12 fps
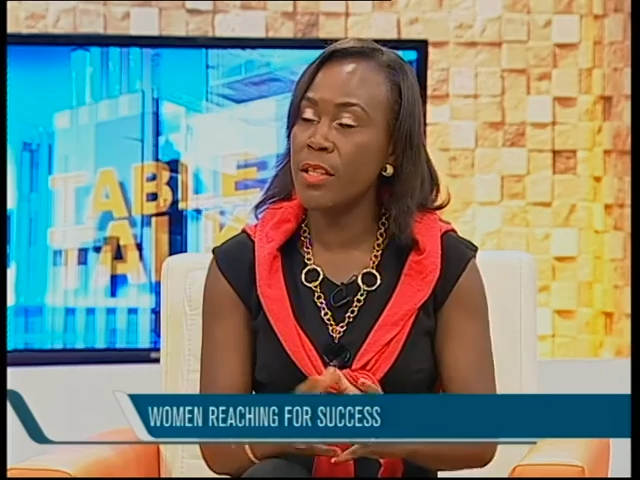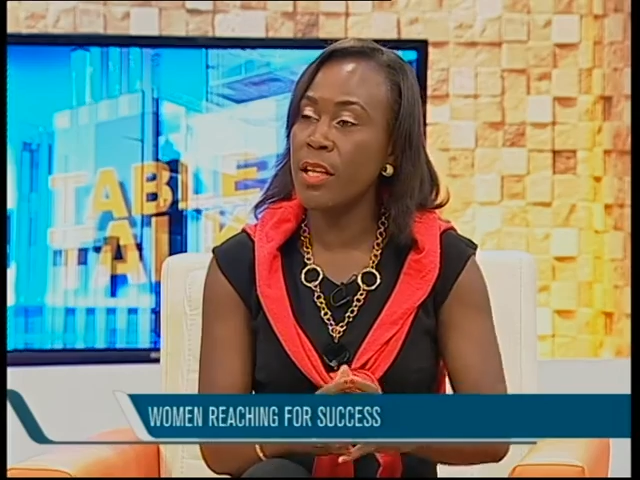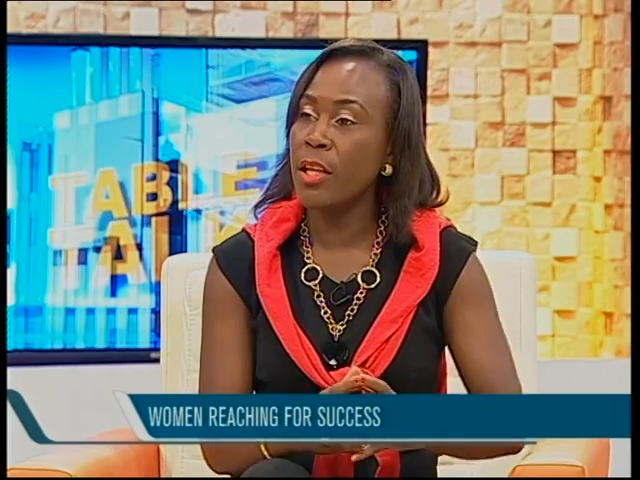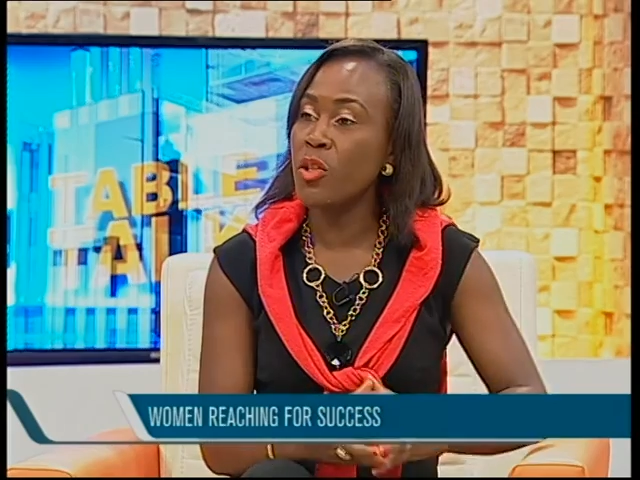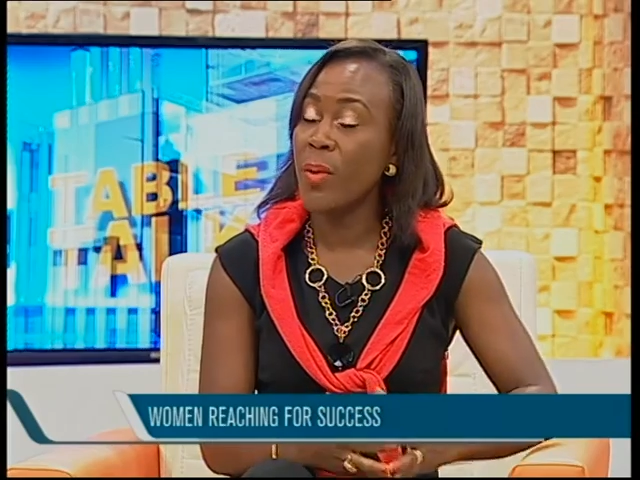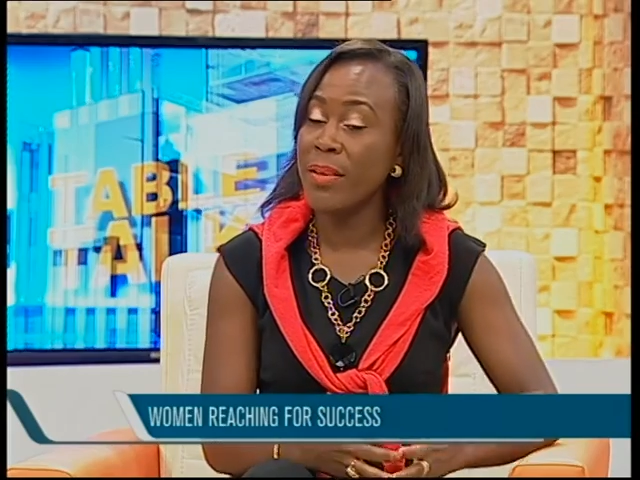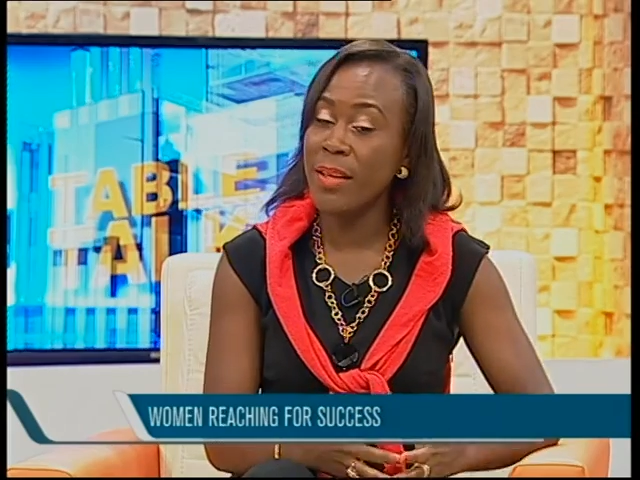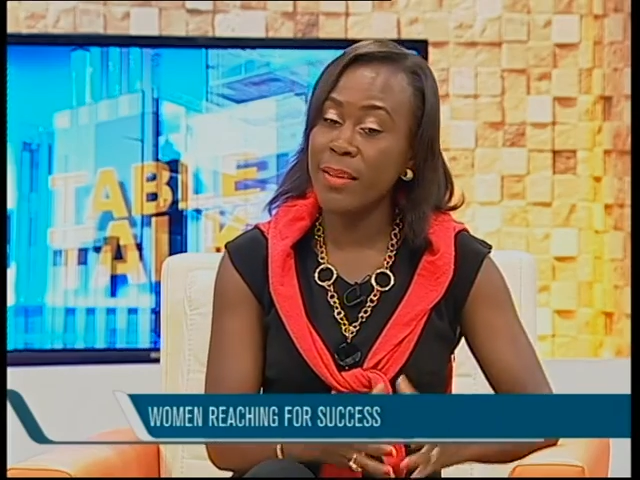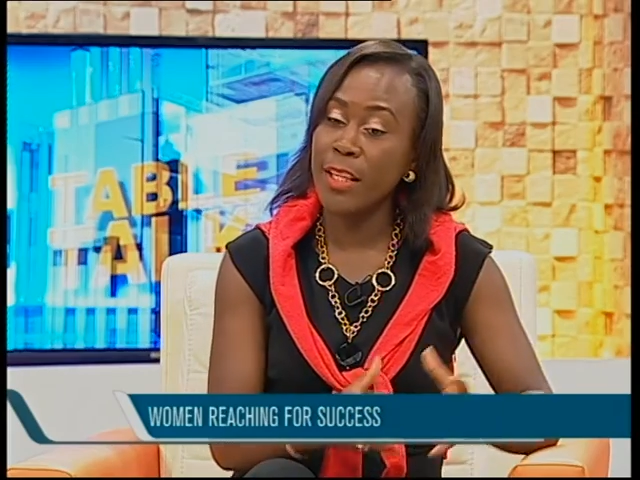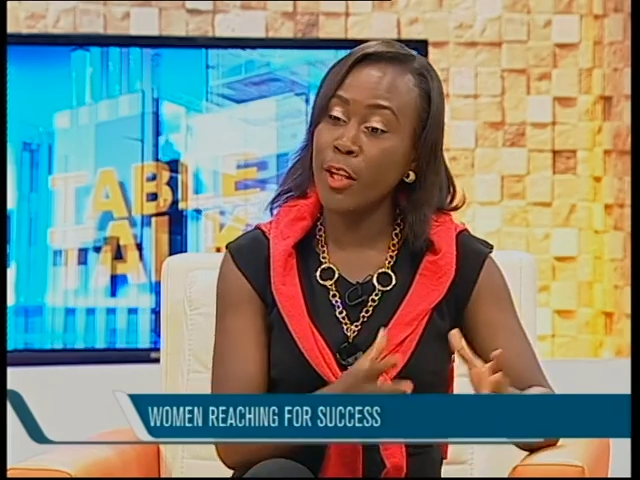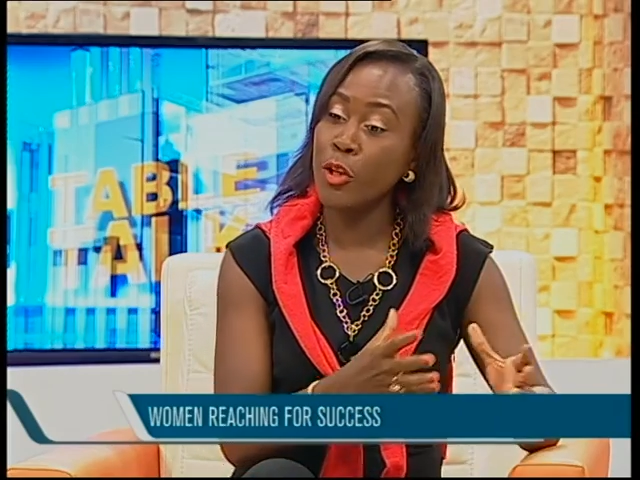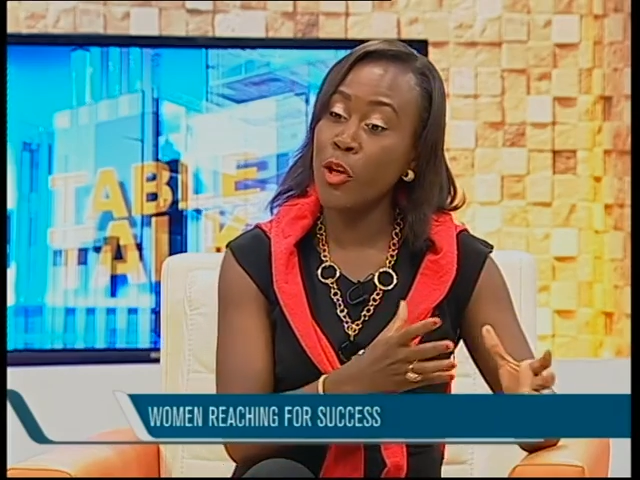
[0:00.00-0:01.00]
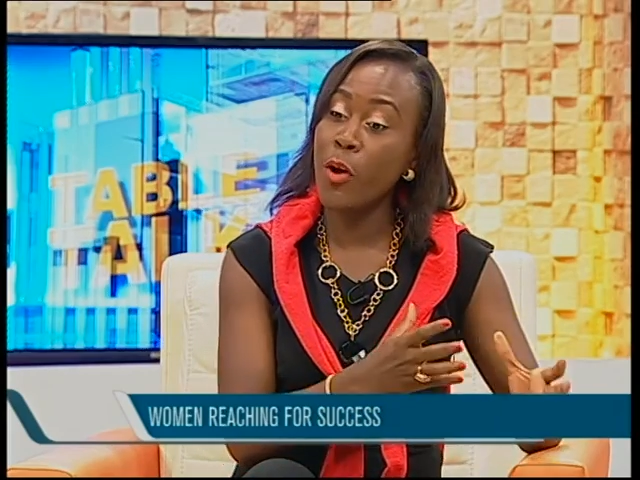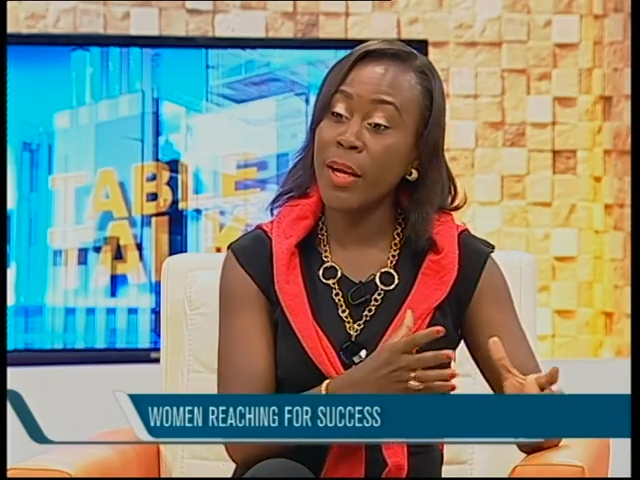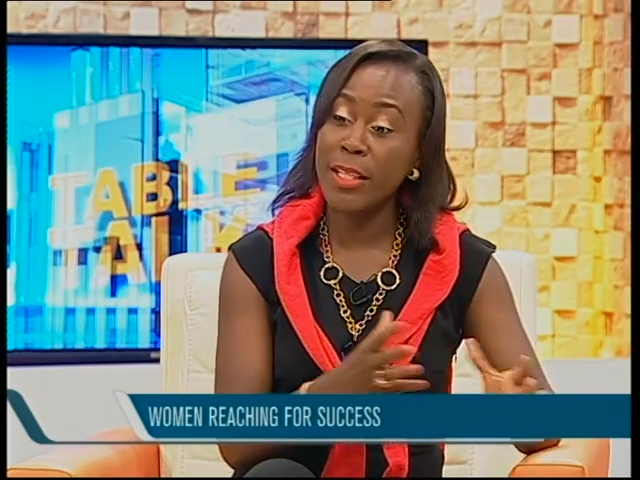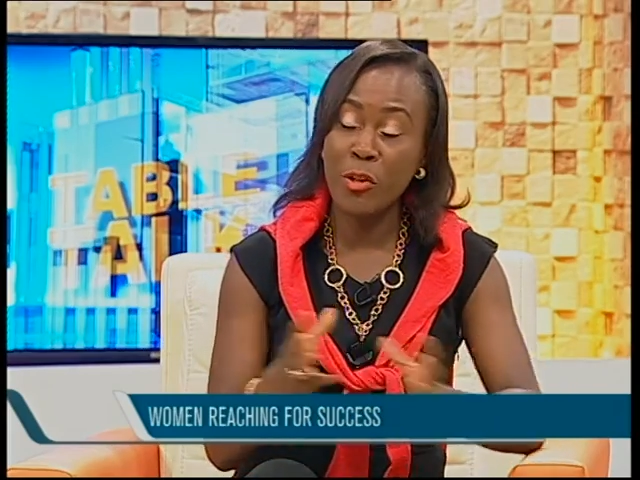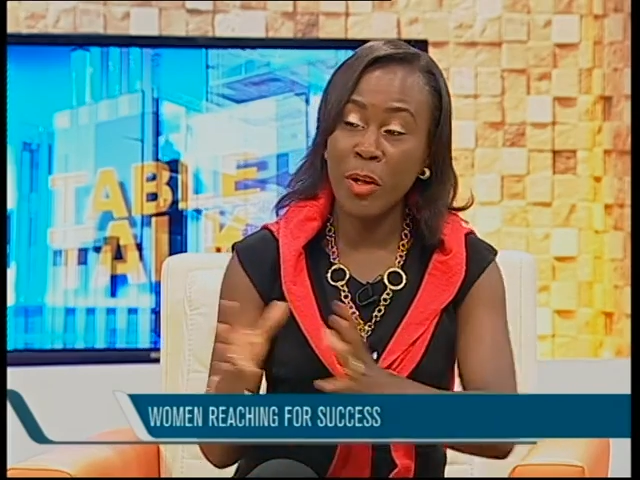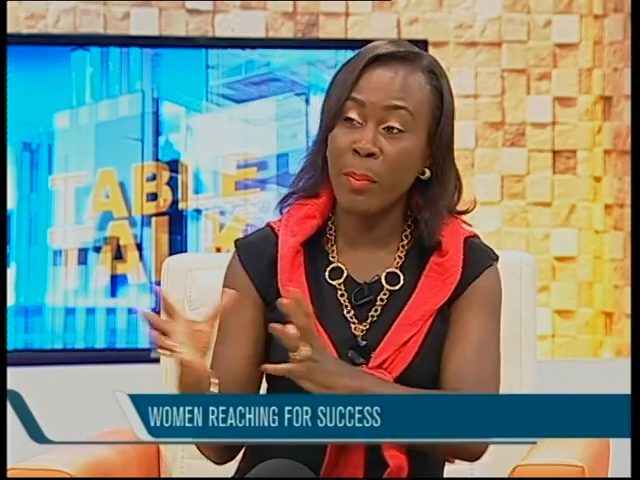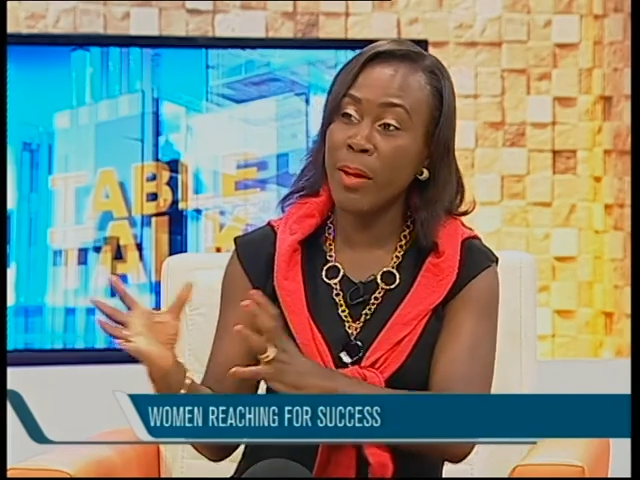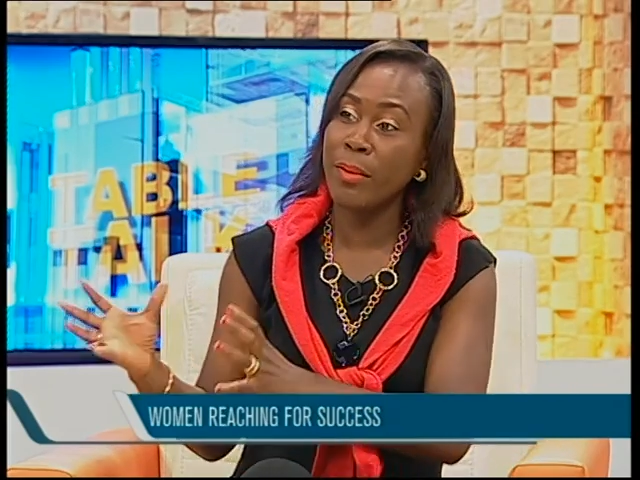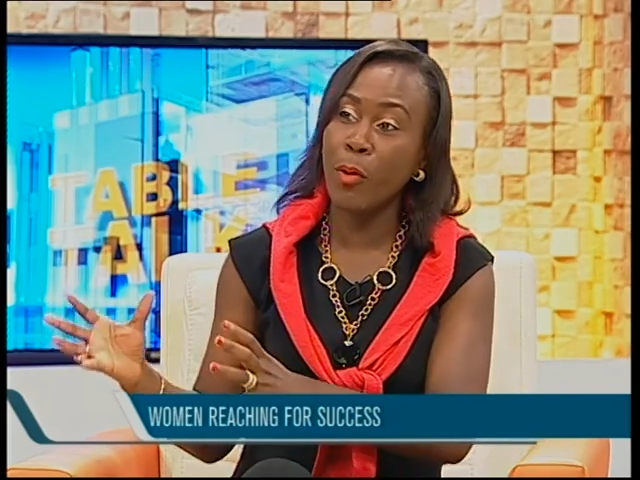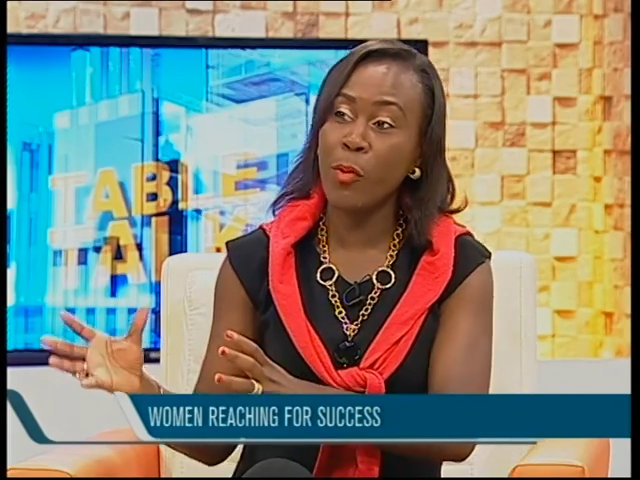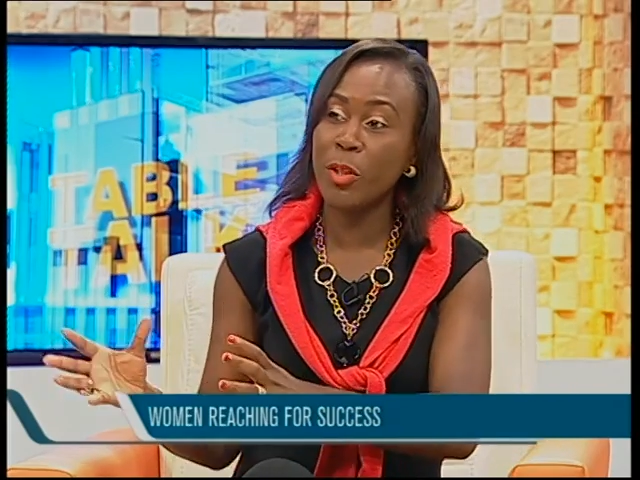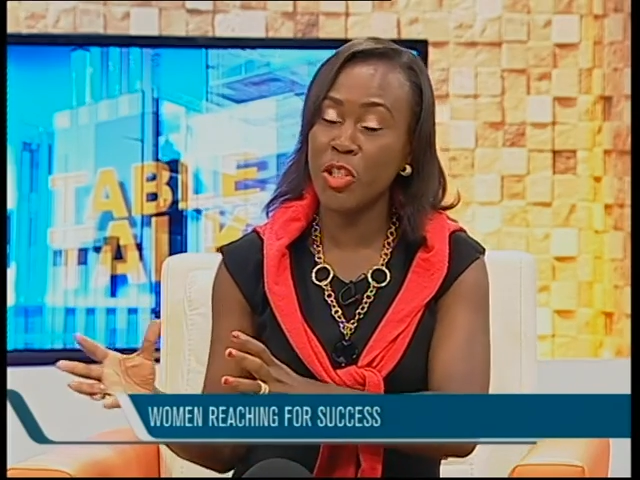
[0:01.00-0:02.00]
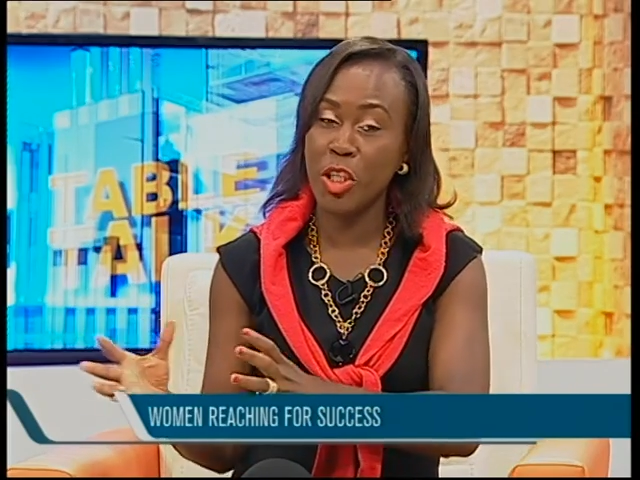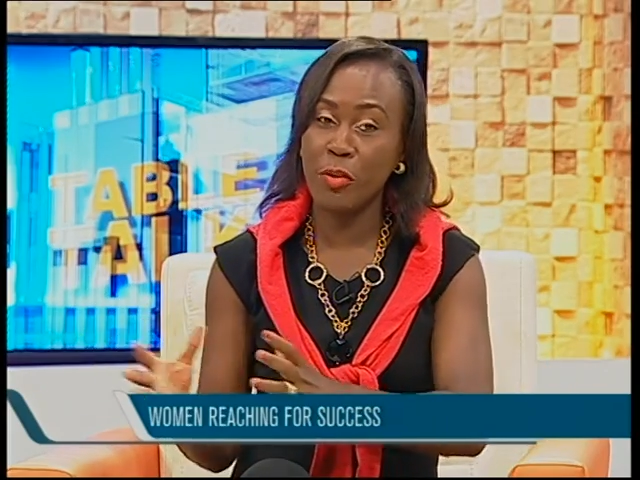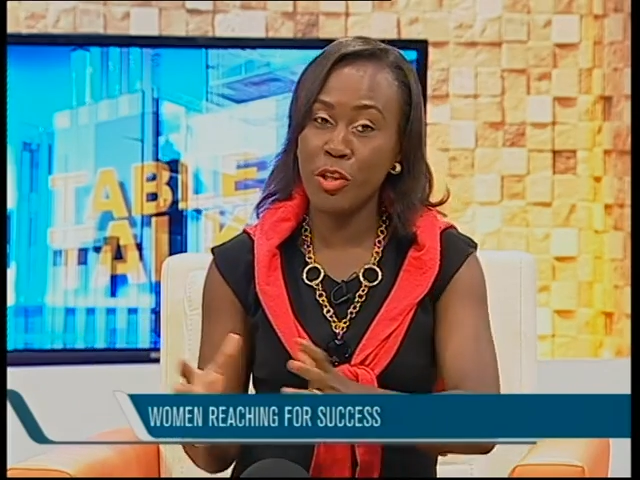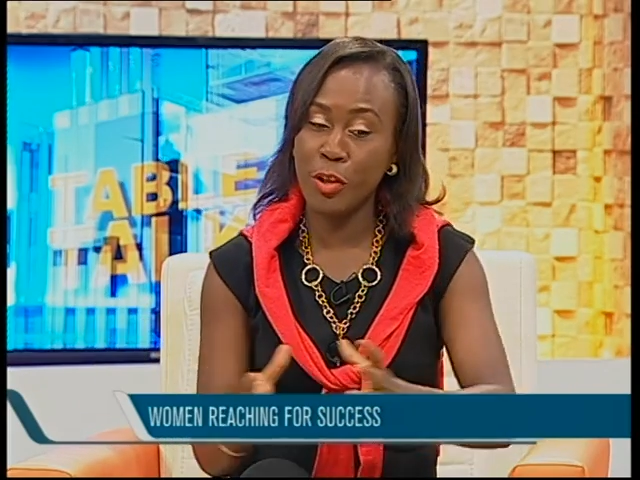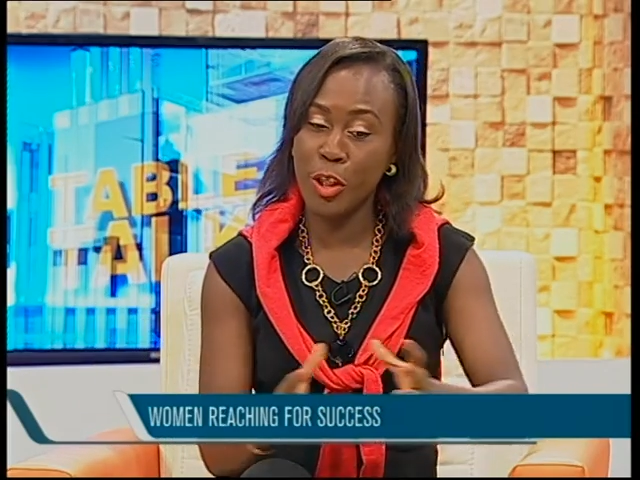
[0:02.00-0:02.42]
Yeah. So I think that it's not about the older generation.